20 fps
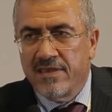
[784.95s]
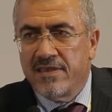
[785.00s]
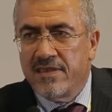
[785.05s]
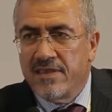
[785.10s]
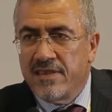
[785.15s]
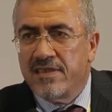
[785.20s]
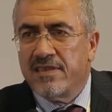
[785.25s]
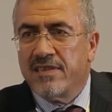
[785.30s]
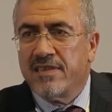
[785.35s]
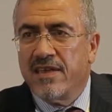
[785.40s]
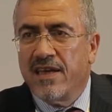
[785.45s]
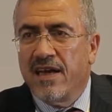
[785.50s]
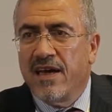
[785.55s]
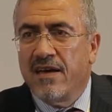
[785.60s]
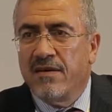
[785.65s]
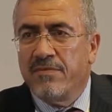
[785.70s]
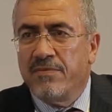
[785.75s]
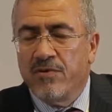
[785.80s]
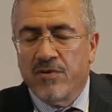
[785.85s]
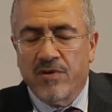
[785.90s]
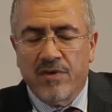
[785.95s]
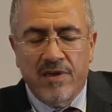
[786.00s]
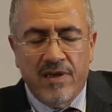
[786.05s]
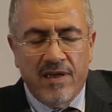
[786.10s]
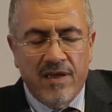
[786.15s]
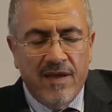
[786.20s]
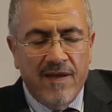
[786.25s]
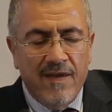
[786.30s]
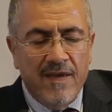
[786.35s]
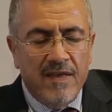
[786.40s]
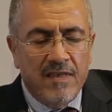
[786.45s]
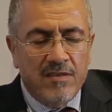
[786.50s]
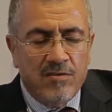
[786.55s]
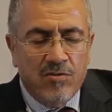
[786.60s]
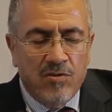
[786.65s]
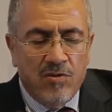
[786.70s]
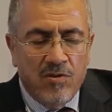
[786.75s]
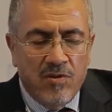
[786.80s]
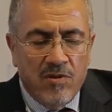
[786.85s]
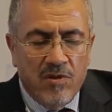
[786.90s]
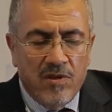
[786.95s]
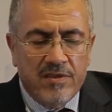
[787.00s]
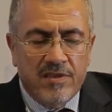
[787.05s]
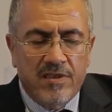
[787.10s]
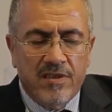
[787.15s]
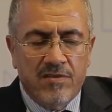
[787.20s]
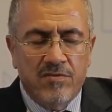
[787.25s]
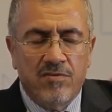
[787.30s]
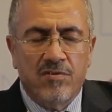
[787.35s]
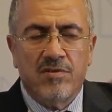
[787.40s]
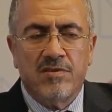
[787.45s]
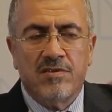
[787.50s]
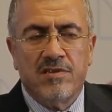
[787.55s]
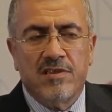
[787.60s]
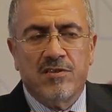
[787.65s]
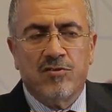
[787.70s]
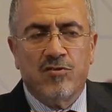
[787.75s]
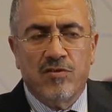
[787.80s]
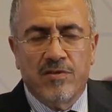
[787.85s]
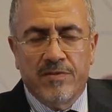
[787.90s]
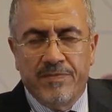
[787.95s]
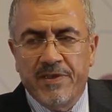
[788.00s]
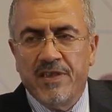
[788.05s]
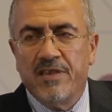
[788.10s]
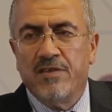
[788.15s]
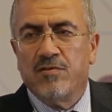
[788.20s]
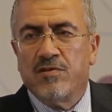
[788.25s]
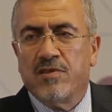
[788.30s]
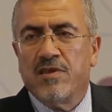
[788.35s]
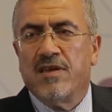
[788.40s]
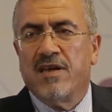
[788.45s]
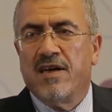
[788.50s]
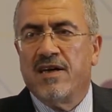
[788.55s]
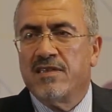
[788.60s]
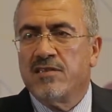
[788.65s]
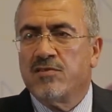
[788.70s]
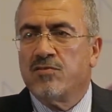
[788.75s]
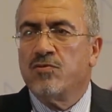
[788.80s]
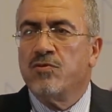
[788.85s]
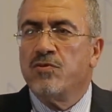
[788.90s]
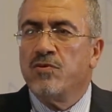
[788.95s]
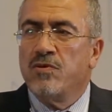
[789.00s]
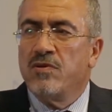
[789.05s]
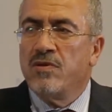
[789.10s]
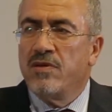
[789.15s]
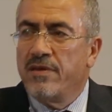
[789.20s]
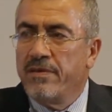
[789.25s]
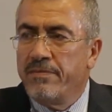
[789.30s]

is this gap. Okay, so technology should be utilized to